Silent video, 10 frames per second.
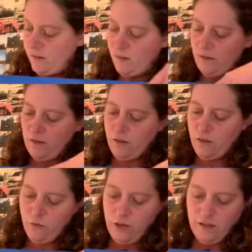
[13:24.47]
is
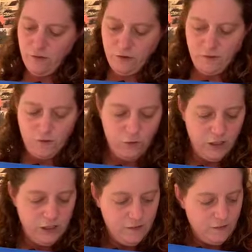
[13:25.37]
three different
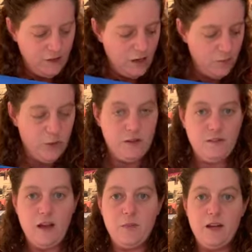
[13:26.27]
screens that I put
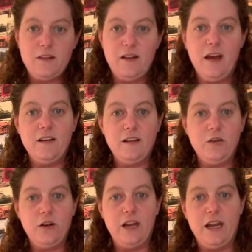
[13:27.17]
side by side to
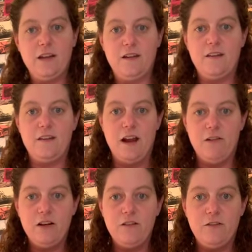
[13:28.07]
create this
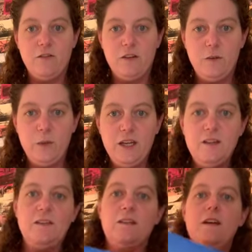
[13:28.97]
narrative of this
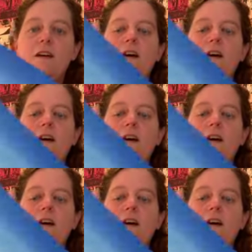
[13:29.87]
piece